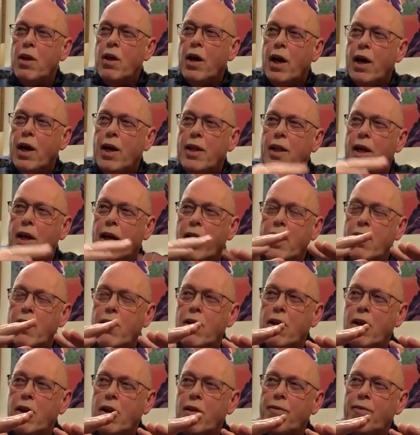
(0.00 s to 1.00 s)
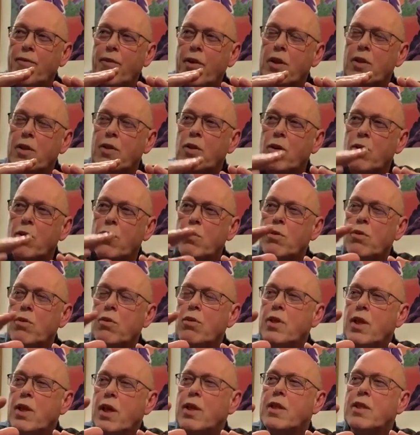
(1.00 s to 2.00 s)
and I, if I do,
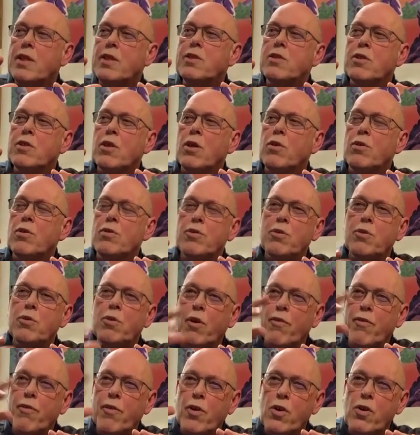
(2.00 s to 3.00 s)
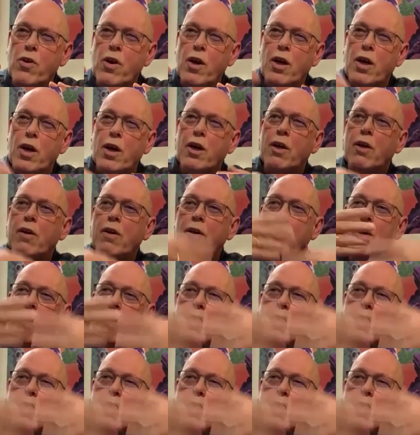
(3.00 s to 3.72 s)
then is told you are wrong, I